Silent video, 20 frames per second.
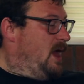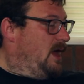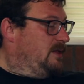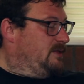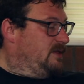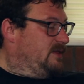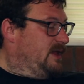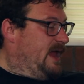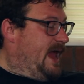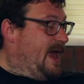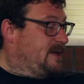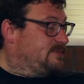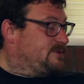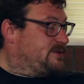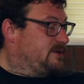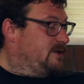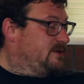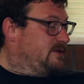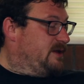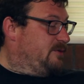And then the
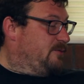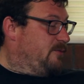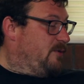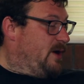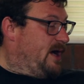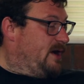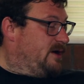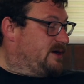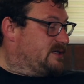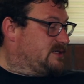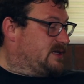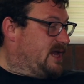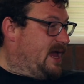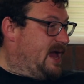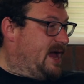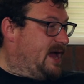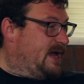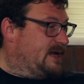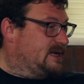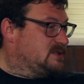absolutely rarest
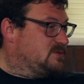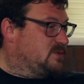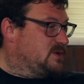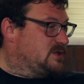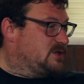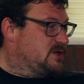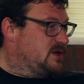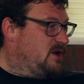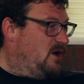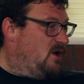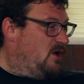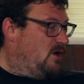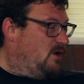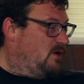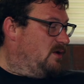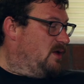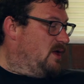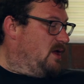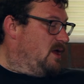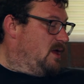kind is what you
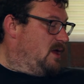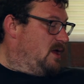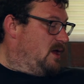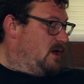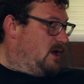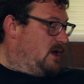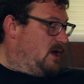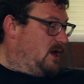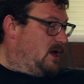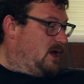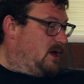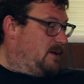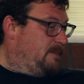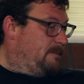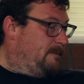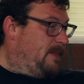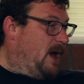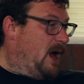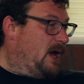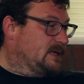call
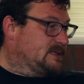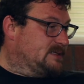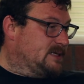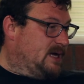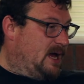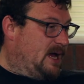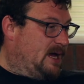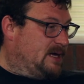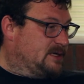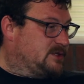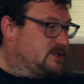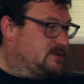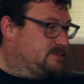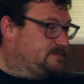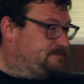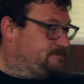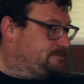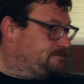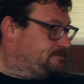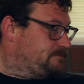
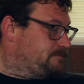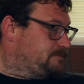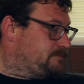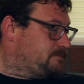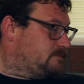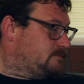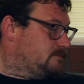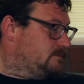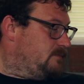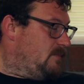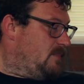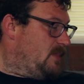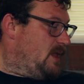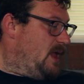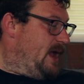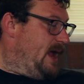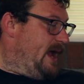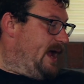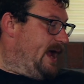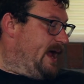montage.
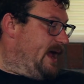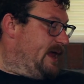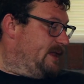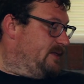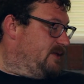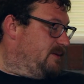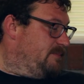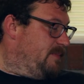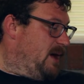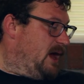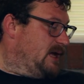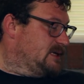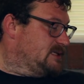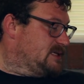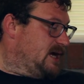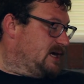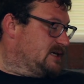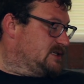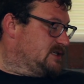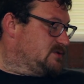And the
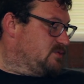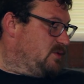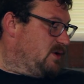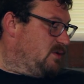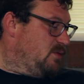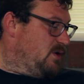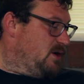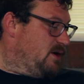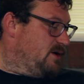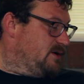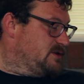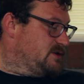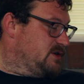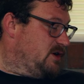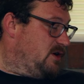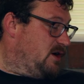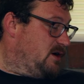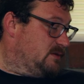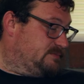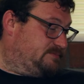montage is where words
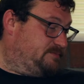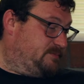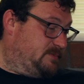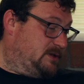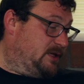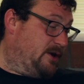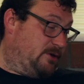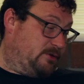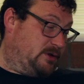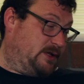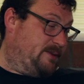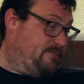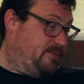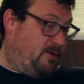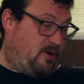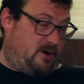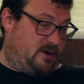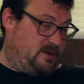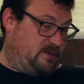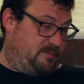are literally
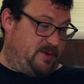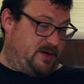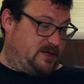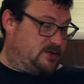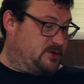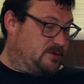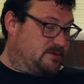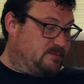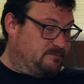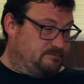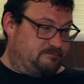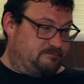part of the picture.